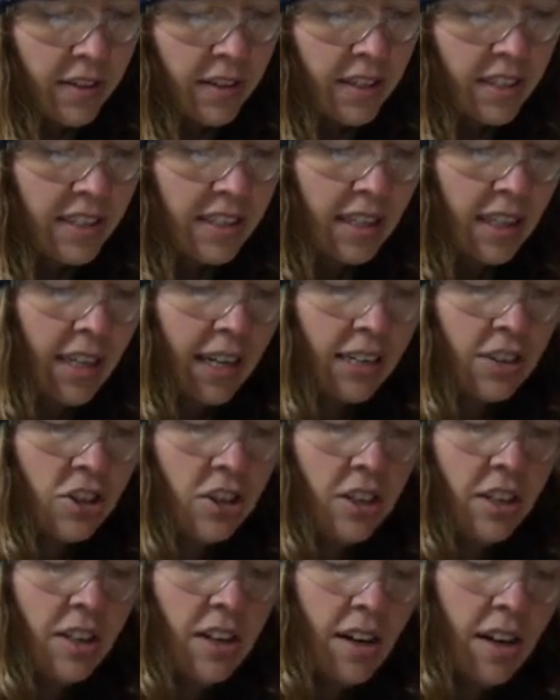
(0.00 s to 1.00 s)
the
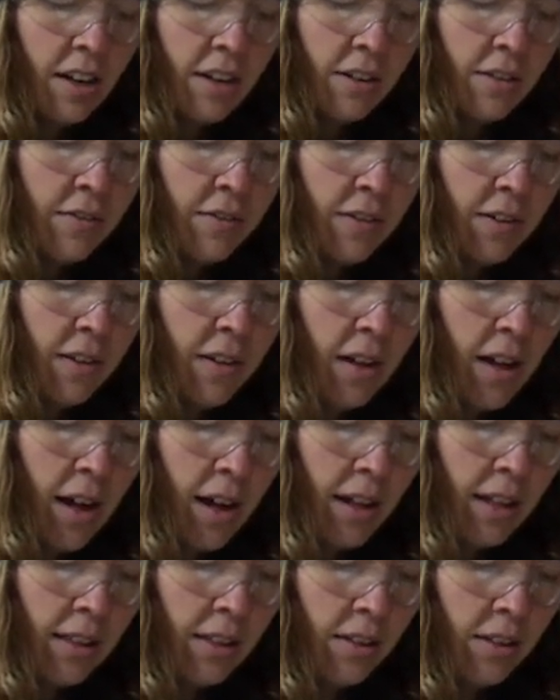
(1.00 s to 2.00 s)
selection of
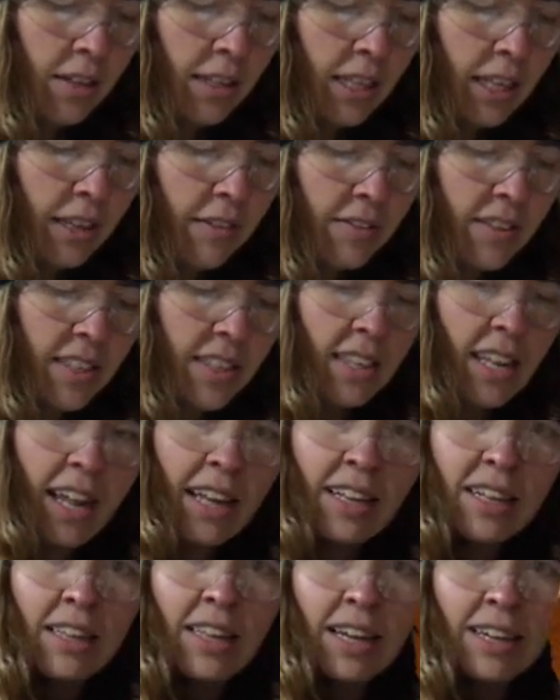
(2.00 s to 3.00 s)
uh, little leaves that I
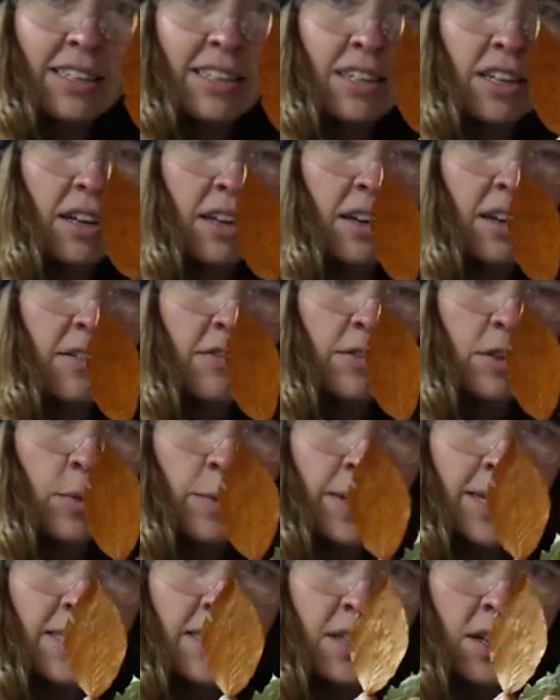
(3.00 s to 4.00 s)
collected a few
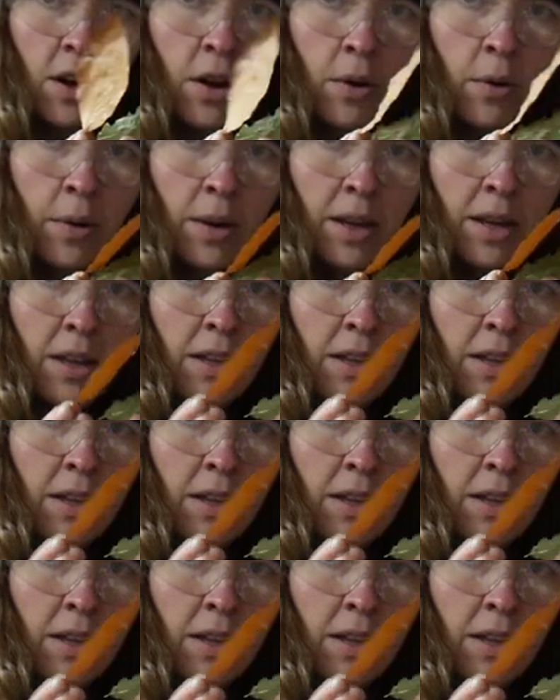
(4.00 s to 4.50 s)
weeks ago.